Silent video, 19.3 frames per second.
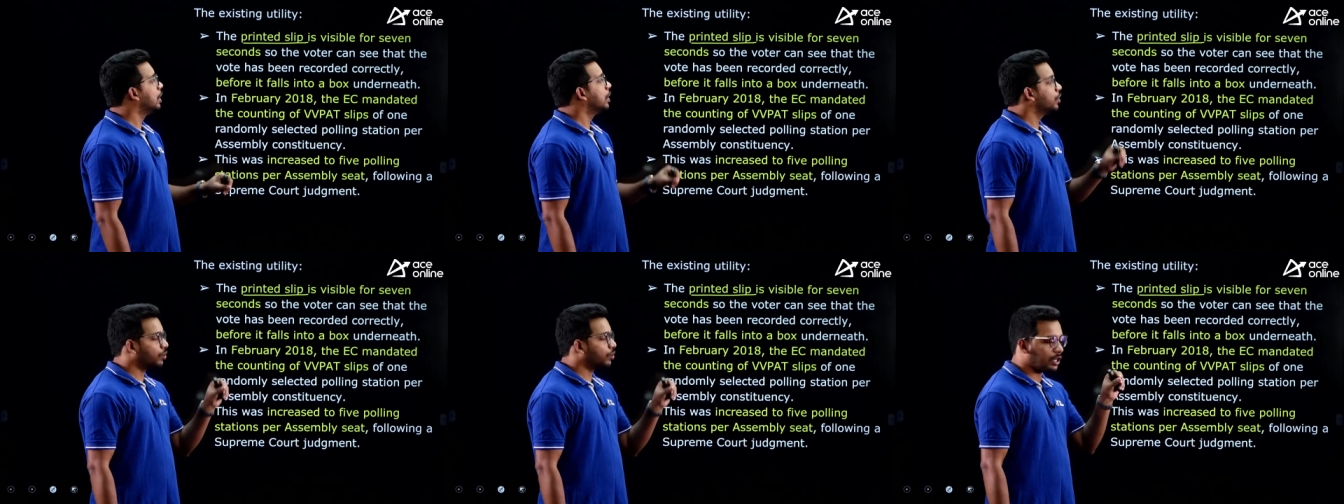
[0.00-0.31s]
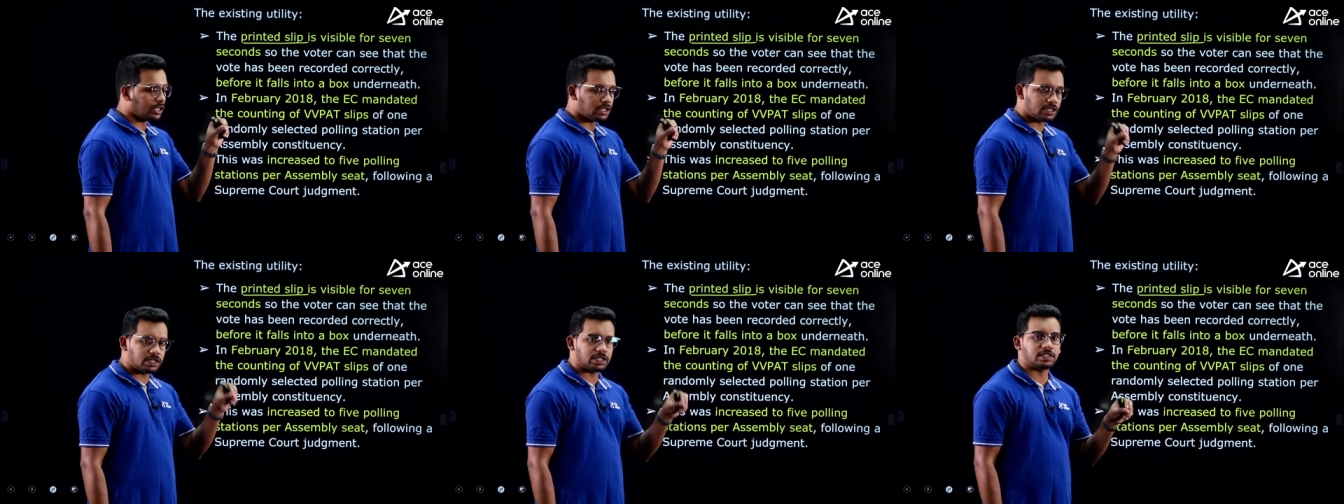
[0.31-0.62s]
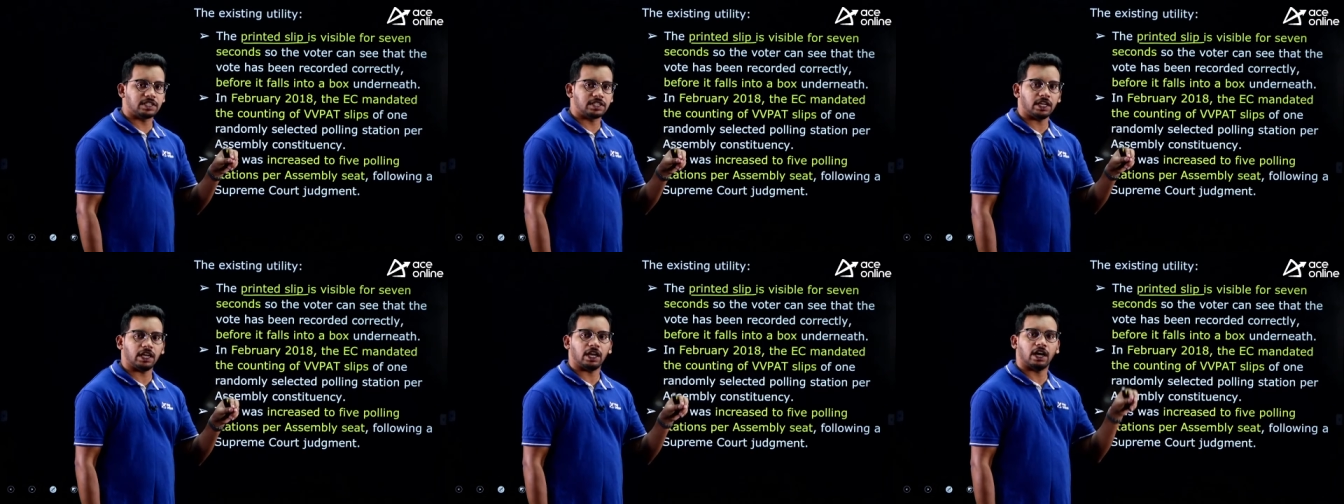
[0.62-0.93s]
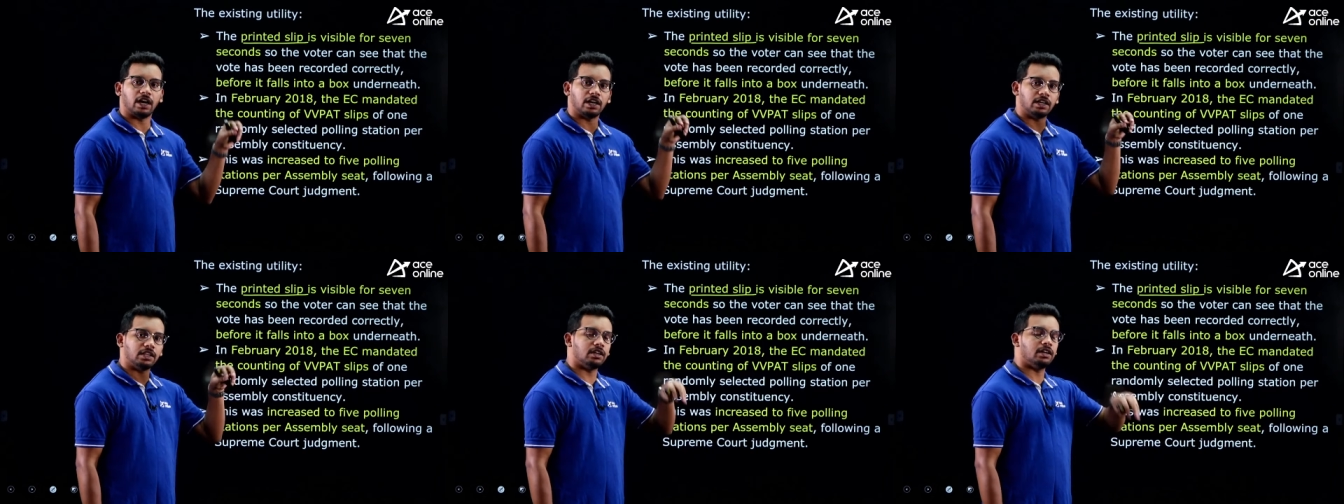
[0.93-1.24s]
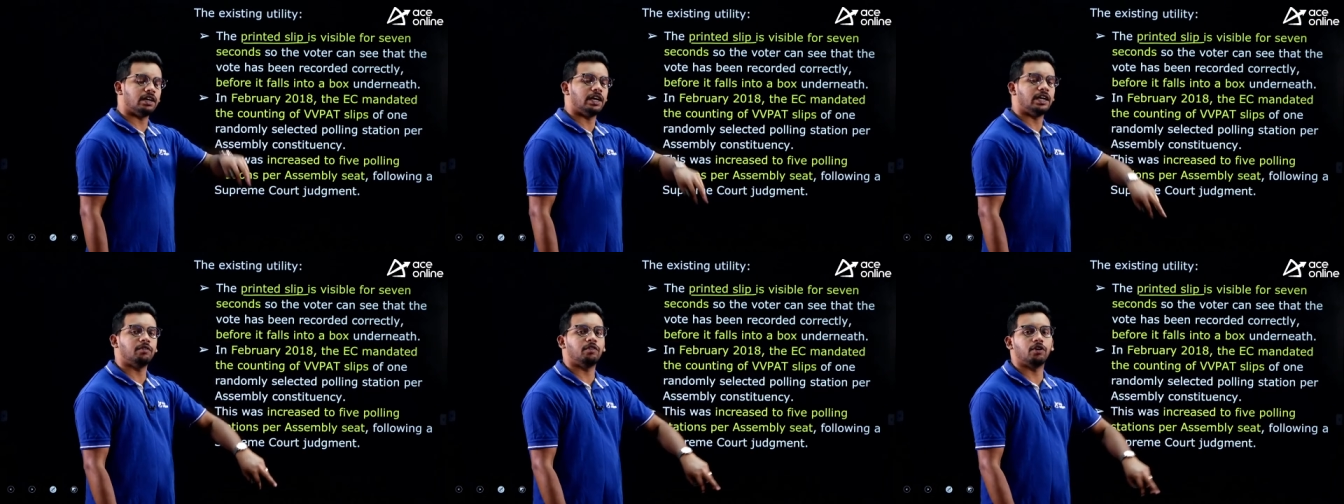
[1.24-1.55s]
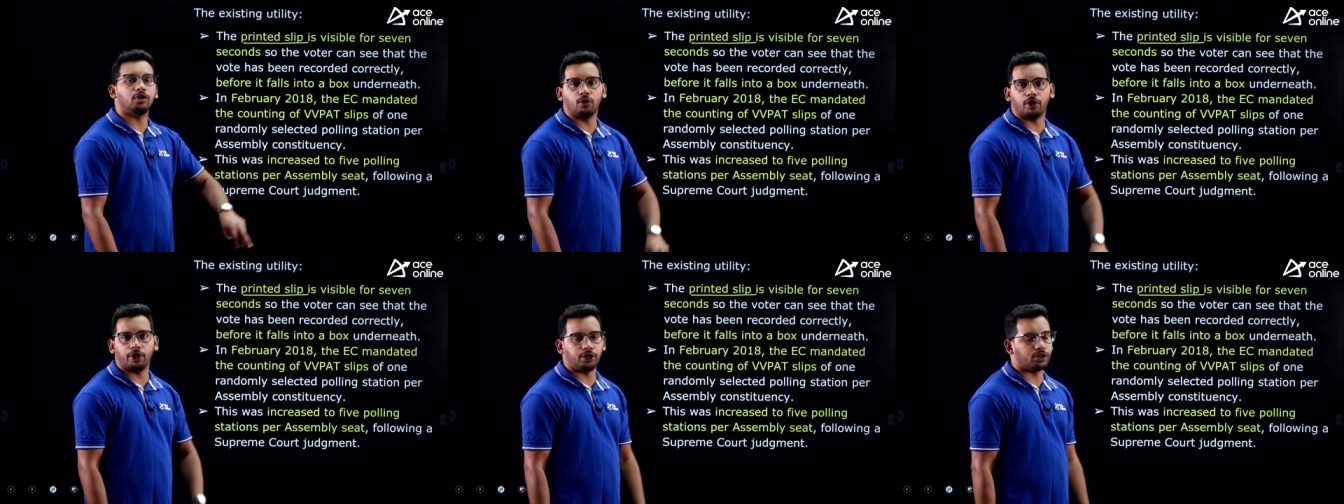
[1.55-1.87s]
you can just see and the, it will
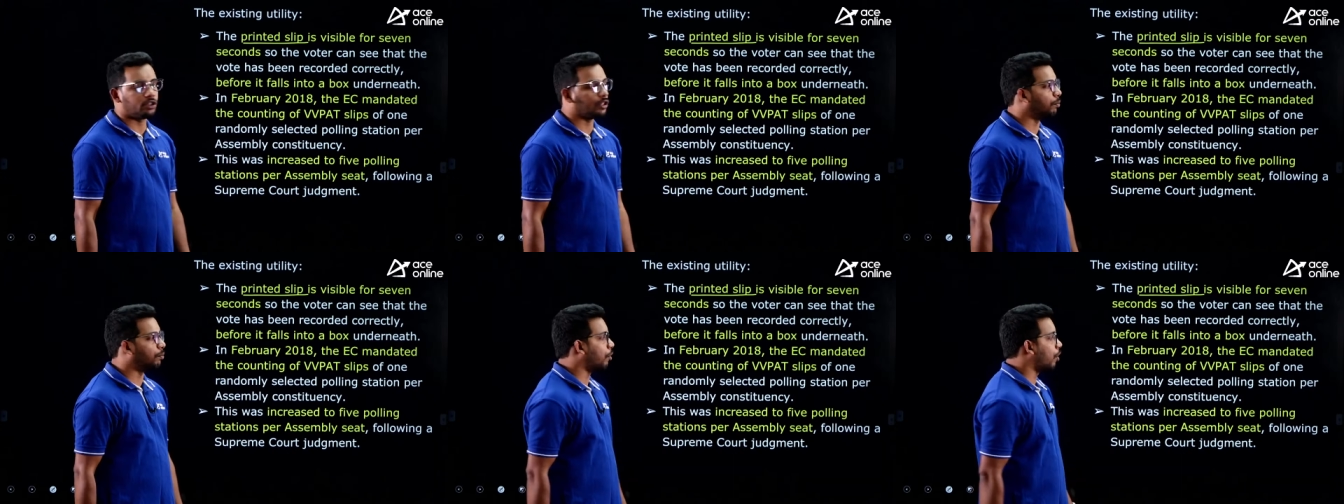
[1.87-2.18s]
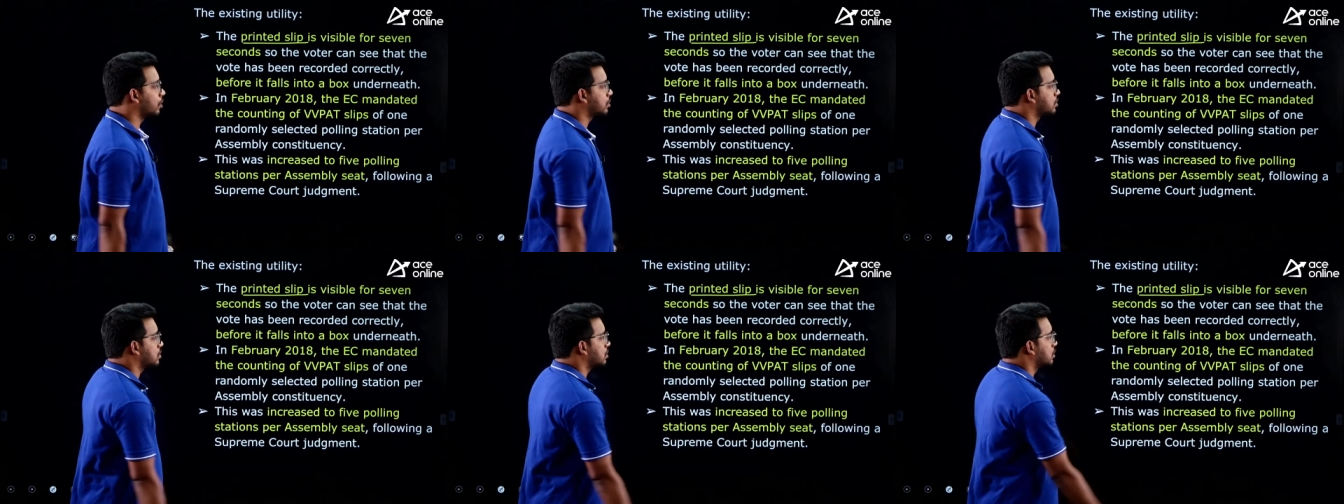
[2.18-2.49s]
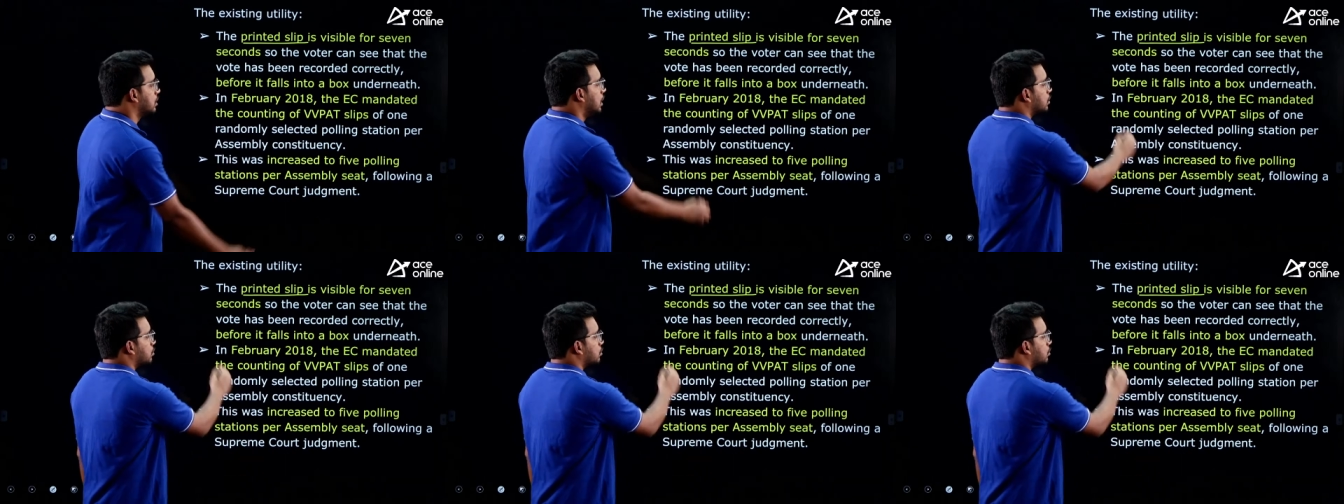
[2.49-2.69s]
go into the box.